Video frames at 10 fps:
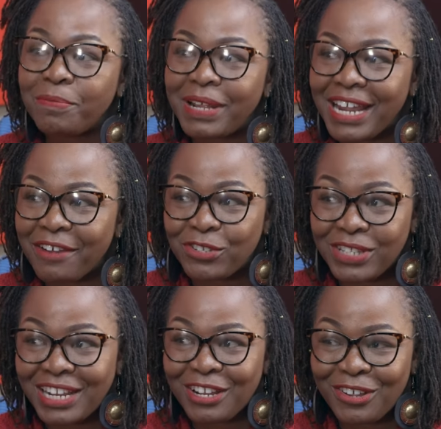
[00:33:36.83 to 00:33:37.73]
you'll be
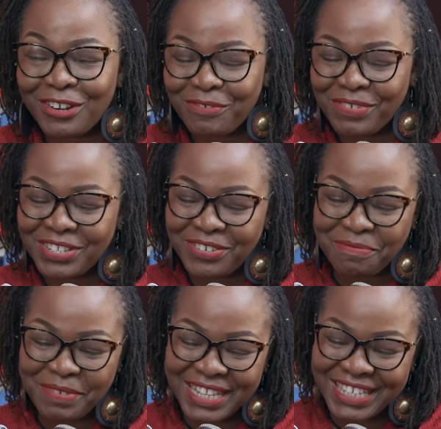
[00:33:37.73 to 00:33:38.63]
left with a lot of
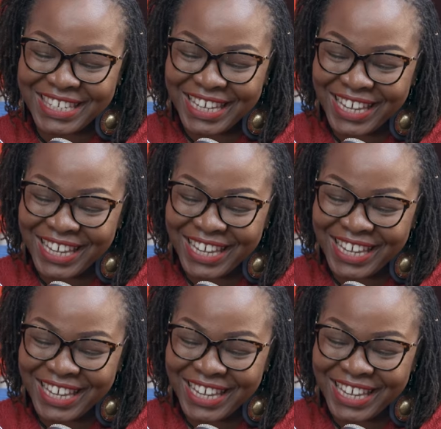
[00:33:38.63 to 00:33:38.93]
instruments.